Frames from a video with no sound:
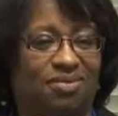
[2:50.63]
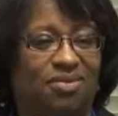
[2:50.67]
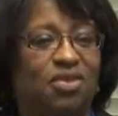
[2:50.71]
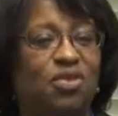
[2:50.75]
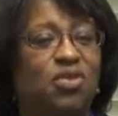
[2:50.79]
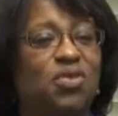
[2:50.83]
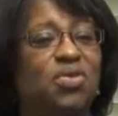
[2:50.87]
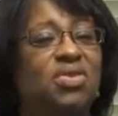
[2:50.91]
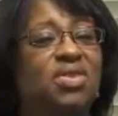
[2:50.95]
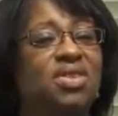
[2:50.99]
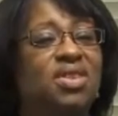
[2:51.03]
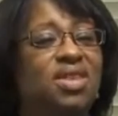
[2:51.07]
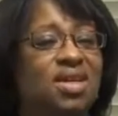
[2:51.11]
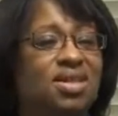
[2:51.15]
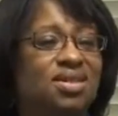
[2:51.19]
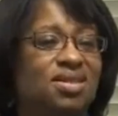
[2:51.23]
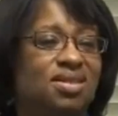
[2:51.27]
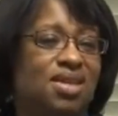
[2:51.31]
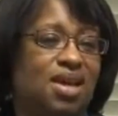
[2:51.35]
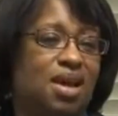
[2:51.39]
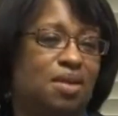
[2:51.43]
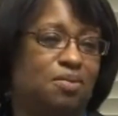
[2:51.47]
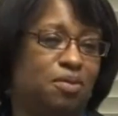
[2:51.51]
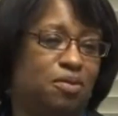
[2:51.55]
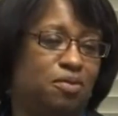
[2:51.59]
Well, this
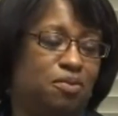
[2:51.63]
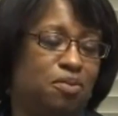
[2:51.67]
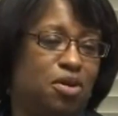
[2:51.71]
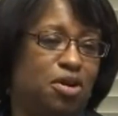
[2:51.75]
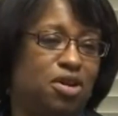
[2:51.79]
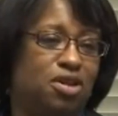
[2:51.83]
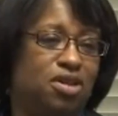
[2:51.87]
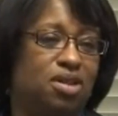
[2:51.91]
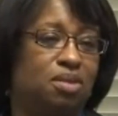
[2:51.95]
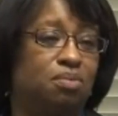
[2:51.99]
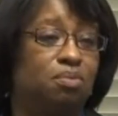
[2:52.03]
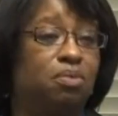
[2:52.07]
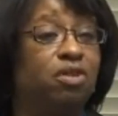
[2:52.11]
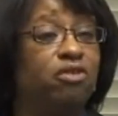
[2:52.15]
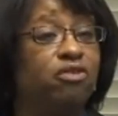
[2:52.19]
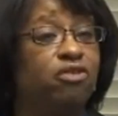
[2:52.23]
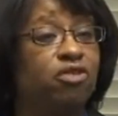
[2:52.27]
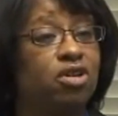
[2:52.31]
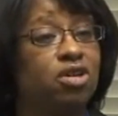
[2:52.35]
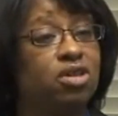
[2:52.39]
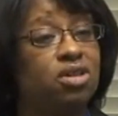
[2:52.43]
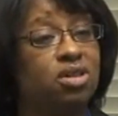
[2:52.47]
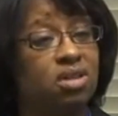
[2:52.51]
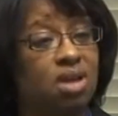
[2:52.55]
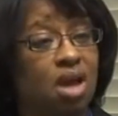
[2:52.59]
type of person
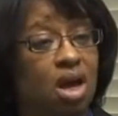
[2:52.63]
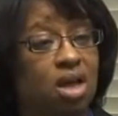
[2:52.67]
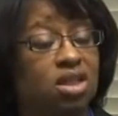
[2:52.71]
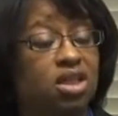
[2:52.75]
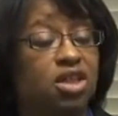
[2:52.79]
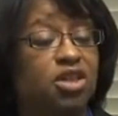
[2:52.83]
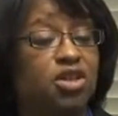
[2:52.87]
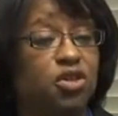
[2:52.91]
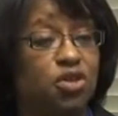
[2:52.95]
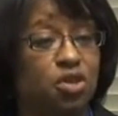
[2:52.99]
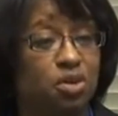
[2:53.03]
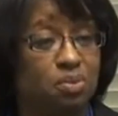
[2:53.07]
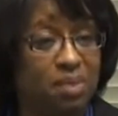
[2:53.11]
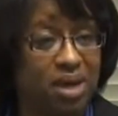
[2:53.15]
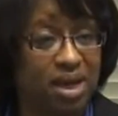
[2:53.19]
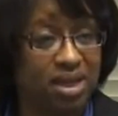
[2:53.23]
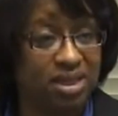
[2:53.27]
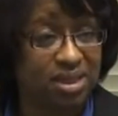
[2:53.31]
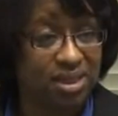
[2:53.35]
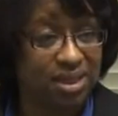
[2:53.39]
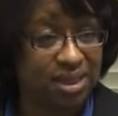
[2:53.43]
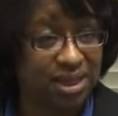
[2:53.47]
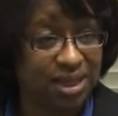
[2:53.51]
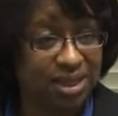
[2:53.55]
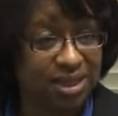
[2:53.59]
prefers logic to
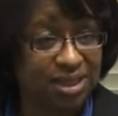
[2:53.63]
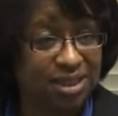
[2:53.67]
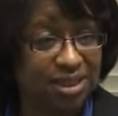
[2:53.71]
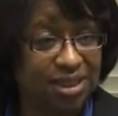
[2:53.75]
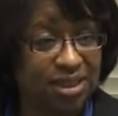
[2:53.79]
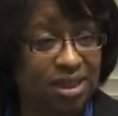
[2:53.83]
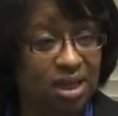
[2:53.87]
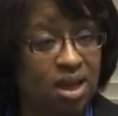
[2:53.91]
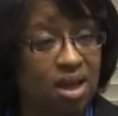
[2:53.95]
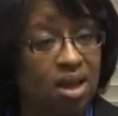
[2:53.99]
imagination